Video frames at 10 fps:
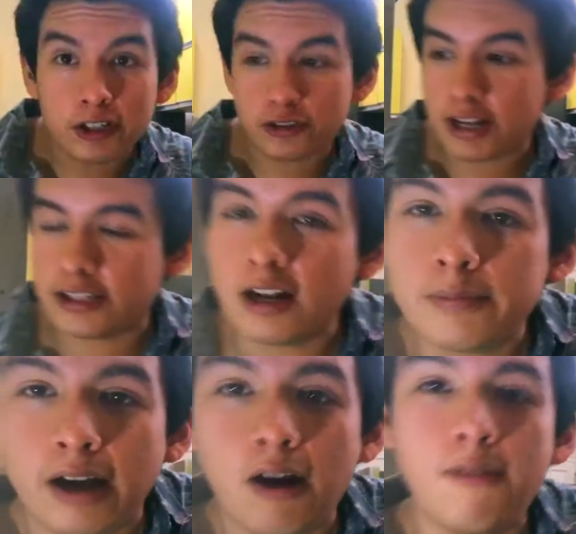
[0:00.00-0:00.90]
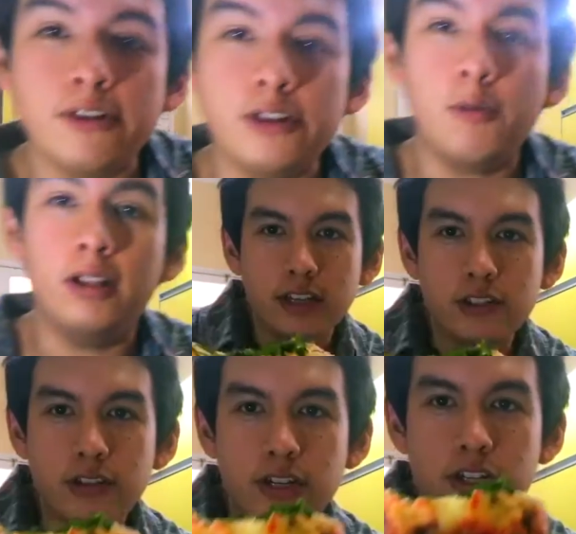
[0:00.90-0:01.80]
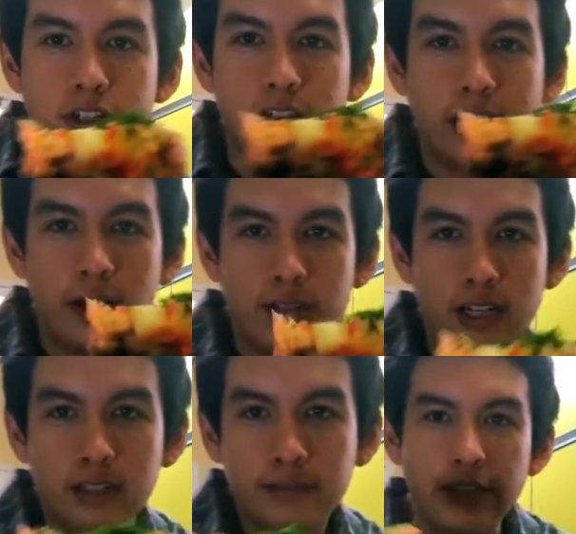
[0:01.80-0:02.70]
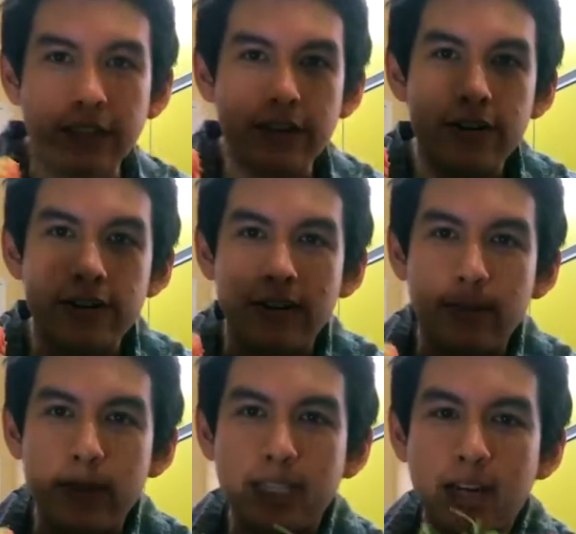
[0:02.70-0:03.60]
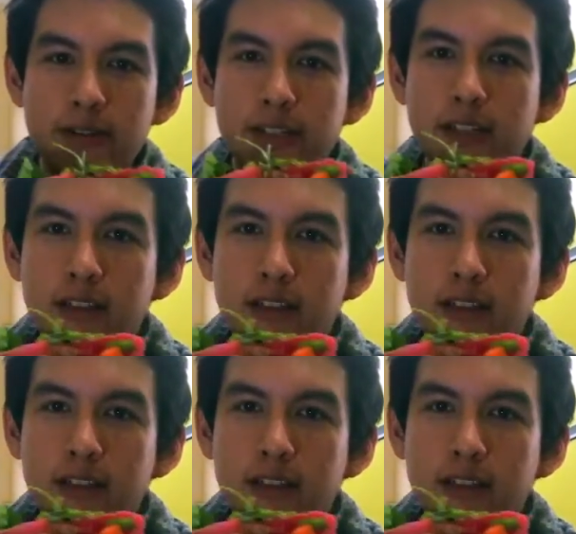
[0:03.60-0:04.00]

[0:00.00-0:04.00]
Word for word: Dress it up however you want. Traditional causa. Here is the beet causa.